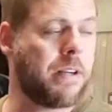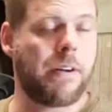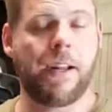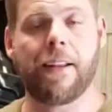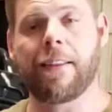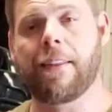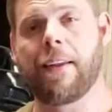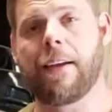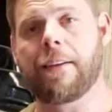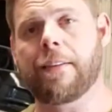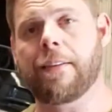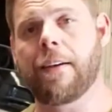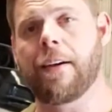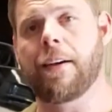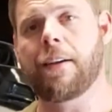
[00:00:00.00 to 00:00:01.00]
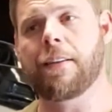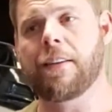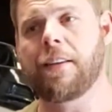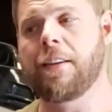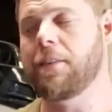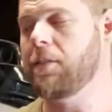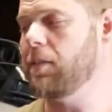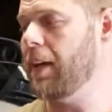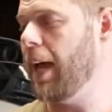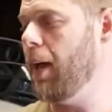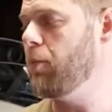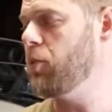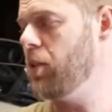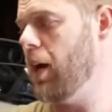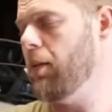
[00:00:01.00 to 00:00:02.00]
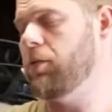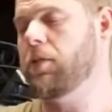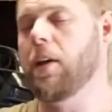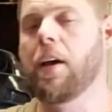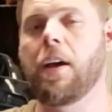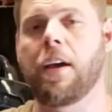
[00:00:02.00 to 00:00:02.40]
internet that these camshafts